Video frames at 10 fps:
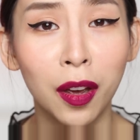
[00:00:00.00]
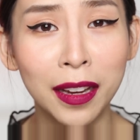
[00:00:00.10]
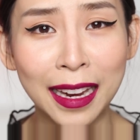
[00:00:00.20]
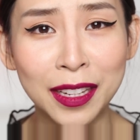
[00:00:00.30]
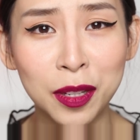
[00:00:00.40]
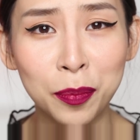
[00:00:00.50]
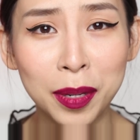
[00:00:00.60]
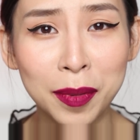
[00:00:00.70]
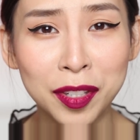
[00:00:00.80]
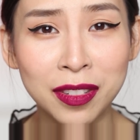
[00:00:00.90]
Okay, so I'm
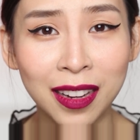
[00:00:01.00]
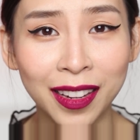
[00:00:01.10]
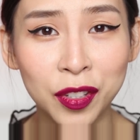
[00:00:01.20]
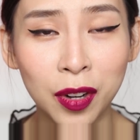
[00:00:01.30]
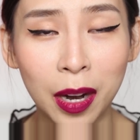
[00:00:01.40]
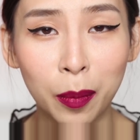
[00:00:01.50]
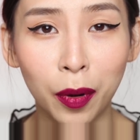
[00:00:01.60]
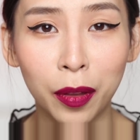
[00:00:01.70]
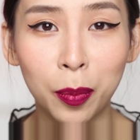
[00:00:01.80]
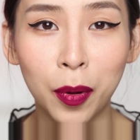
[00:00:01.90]
pretty much done trying
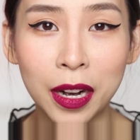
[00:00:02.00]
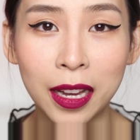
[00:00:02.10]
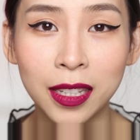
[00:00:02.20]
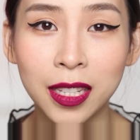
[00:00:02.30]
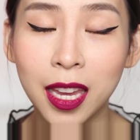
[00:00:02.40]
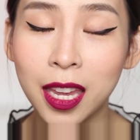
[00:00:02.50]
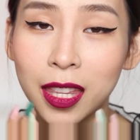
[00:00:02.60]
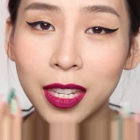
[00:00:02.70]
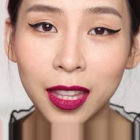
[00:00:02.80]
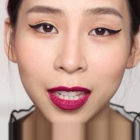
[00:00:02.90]
both products,
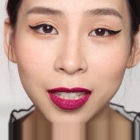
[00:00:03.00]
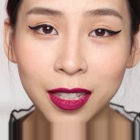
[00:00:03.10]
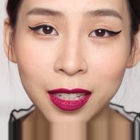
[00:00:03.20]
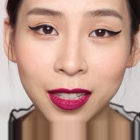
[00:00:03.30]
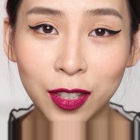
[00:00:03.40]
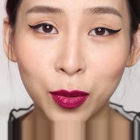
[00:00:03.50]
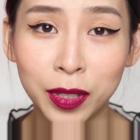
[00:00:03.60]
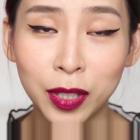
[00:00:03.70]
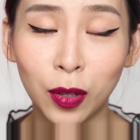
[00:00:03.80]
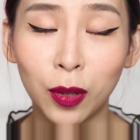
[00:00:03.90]
and this is the
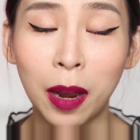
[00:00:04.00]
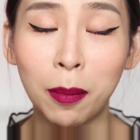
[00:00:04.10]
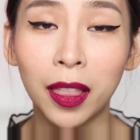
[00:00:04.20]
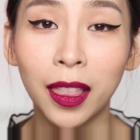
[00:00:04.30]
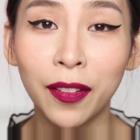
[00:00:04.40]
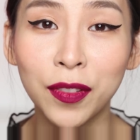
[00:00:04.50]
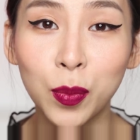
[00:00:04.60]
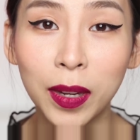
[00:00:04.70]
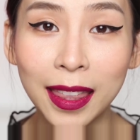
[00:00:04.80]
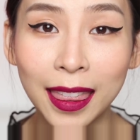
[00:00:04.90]
result I'm left
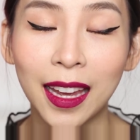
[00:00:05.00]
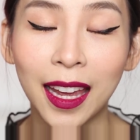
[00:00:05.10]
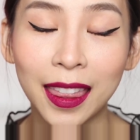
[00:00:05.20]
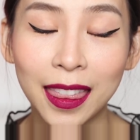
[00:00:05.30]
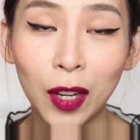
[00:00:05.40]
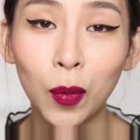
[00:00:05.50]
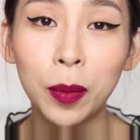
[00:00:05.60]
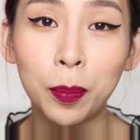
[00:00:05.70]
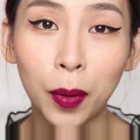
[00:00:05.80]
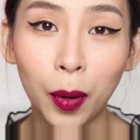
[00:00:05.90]
with. I think
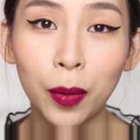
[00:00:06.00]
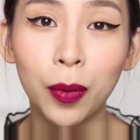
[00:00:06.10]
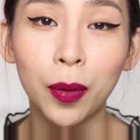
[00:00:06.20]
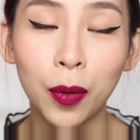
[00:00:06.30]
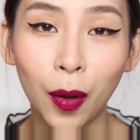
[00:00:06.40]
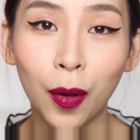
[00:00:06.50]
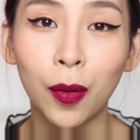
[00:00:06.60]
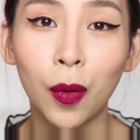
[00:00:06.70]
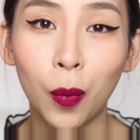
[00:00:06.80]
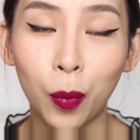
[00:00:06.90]
we both
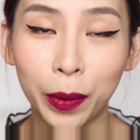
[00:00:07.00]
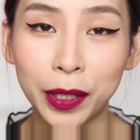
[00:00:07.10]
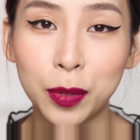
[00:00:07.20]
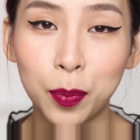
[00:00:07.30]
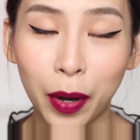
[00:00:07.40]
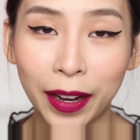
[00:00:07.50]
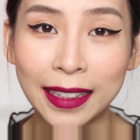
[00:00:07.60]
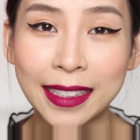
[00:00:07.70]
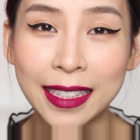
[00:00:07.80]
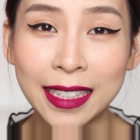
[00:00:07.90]
know which
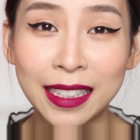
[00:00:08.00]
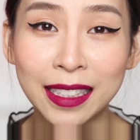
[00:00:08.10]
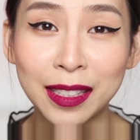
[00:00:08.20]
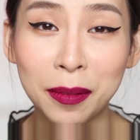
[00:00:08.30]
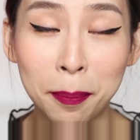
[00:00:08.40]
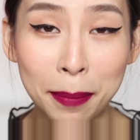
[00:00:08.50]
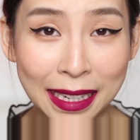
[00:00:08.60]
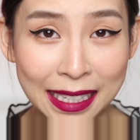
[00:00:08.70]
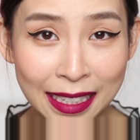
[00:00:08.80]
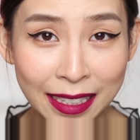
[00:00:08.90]
product is
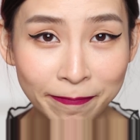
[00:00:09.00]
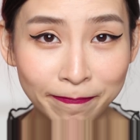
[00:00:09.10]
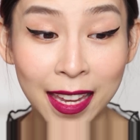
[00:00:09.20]
better.